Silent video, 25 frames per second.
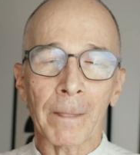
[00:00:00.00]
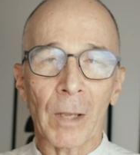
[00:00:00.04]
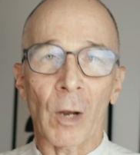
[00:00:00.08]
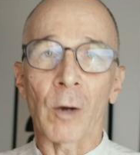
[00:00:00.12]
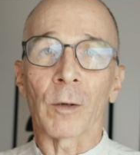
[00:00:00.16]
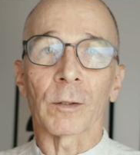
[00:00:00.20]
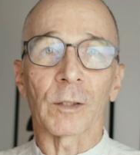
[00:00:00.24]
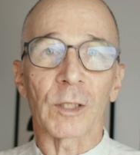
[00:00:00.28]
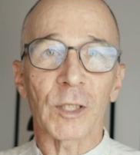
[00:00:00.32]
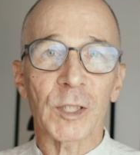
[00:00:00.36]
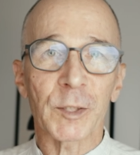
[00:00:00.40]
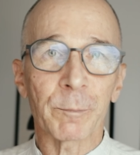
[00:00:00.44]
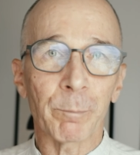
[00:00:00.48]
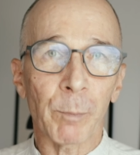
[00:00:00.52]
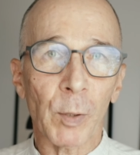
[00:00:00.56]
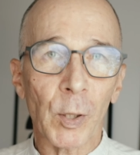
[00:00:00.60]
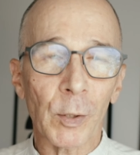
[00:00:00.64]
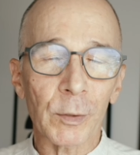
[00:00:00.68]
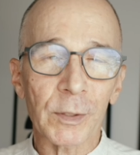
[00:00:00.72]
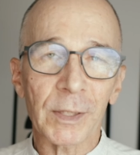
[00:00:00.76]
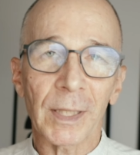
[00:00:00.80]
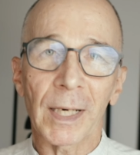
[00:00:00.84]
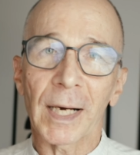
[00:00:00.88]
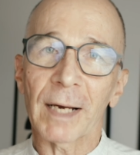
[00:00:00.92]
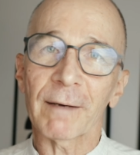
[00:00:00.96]
on the
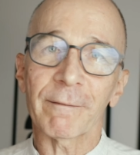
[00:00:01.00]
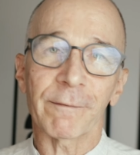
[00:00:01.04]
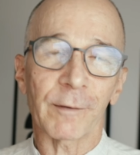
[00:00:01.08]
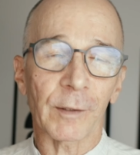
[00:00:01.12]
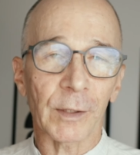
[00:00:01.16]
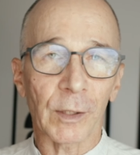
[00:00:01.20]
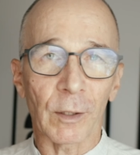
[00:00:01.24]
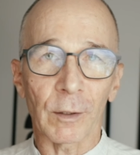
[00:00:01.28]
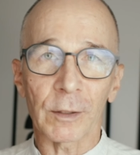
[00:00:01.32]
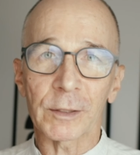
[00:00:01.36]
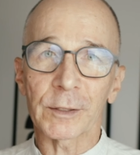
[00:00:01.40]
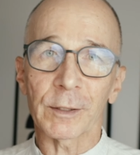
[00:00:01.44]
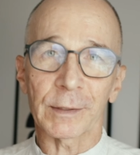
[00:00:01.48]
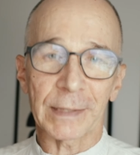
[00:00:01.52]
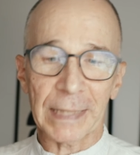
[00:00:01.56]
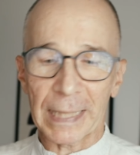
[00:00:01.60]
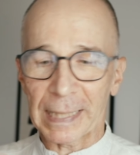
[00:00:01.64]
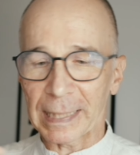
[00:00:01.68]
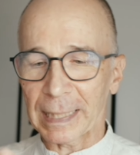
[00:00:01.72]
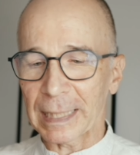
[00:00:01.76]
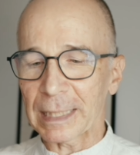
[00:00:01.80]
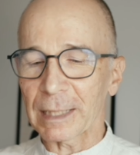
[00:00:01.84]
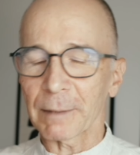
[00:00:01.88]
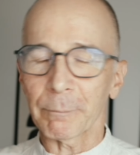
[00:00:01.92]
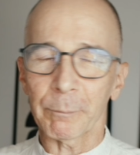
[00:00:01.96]
spot, I forgot to
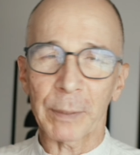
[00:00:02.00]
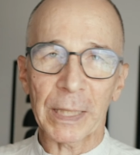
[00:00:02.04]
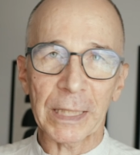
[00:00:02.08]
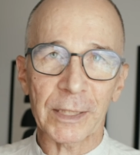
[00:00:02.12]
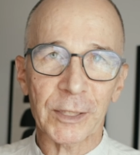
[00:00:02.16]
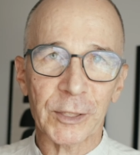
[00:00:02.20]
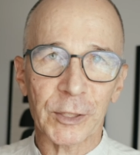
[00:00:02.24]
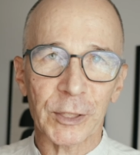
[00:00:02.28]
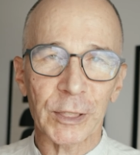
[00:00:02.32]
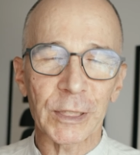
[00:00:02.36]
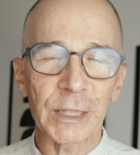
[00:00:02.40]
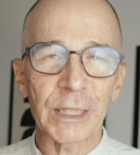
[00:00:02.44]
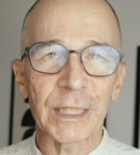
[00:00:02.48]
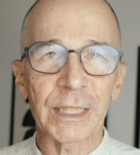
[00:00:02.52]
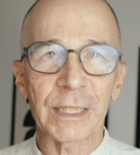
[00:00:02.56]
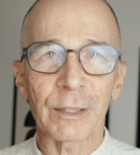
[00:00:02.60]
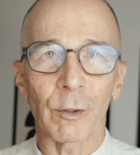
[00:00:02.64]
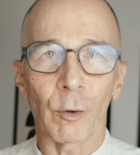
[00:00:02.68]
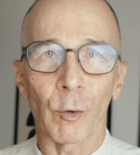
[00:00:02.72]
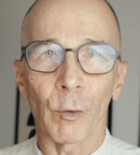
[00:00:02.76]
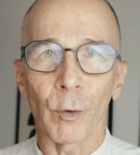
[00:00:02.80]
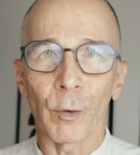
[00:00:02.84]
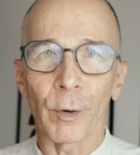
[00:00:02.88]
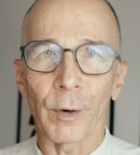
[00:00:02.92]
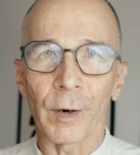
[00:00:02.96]
take any pictures
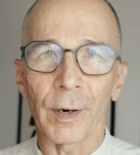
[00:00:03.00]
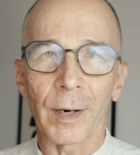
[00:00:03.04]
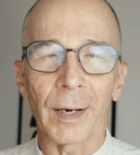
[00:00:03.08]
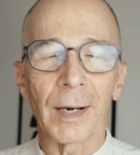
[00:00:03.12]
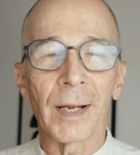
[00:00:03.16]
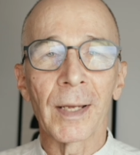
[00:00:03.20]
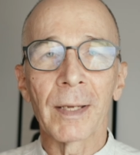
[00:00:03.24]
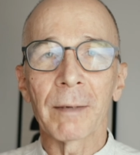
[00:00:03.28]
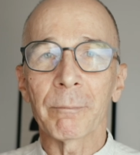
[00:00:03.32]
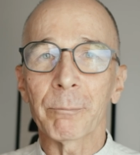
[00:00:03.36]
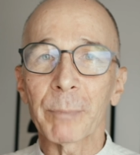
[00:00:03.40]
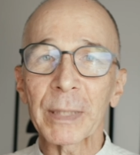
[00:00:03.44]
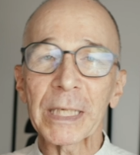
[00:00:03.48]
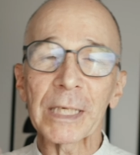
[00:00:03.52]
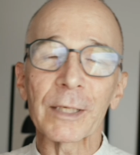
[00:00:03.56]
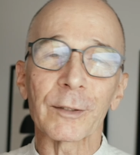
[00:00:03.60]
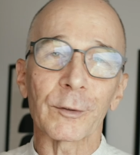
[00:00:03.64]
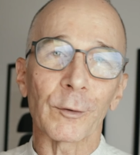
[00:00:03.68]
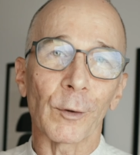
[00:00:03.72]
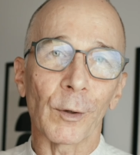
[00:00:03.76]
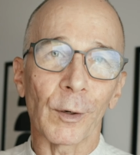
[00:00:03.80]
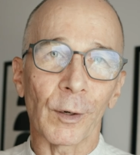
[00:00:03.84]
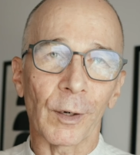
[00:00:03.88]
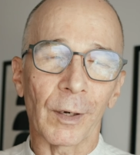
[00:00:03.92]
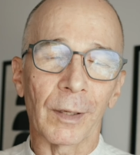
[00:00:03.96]
or
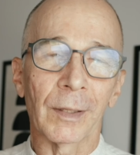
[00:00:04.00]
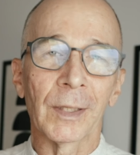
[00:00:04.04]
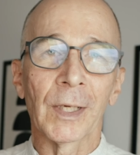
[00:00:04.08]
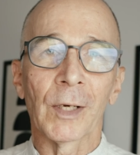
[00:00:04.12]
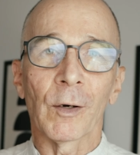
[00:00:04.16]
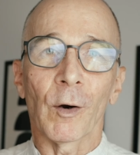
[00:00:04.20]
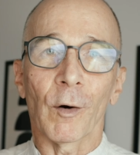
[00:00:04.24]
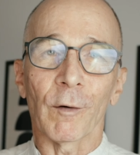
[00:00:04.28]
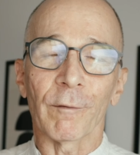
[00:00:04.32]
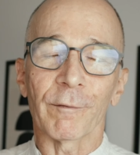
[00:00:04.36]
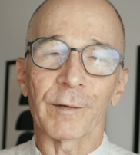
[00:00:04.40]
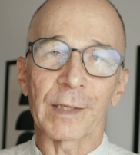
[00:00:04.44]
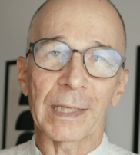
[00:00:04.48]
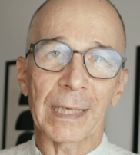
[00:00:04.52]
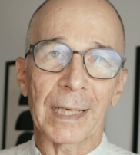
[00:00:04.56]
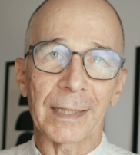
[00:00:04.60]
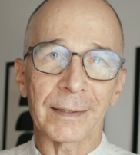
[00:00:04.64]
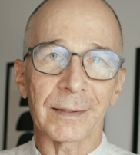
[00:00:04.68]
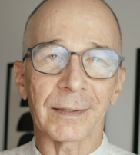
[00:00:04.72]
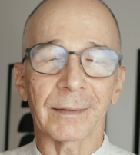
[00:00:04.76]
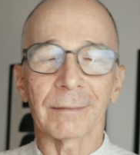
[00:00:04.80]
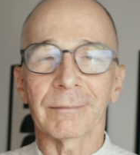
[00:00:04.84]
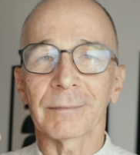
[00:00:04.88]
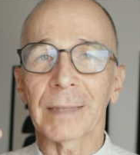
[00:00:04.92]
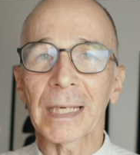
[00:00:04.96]
B-roll of
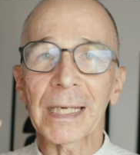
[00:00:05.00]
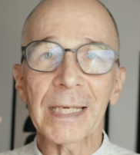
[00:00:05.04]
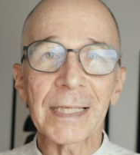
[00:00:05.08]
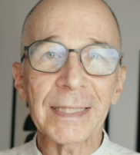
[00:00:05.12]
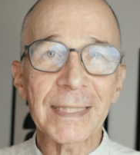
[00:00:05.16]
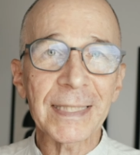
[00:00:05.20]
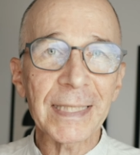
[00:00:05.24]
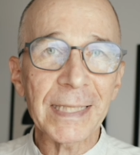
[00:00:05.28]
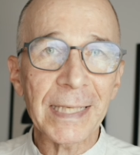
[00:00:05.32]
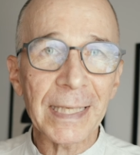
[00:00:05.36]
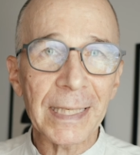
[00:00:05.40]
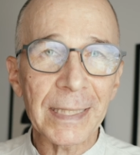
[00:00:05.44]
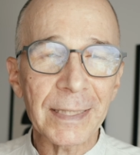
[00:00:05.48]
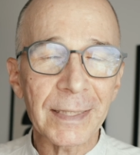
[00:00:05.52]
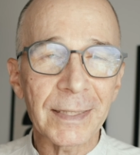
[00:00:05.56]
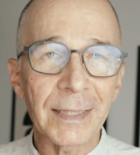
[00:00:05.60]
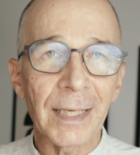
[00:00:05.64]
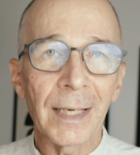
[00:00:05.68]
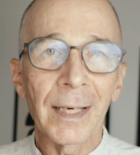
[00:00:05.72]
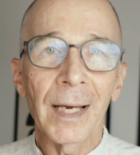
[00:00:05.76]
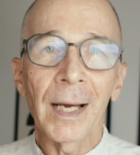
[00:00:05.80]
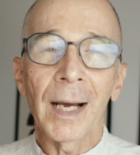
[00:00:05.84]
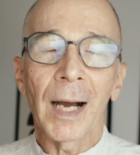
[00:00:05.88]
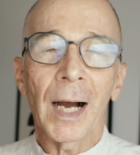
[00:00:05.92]
that incident.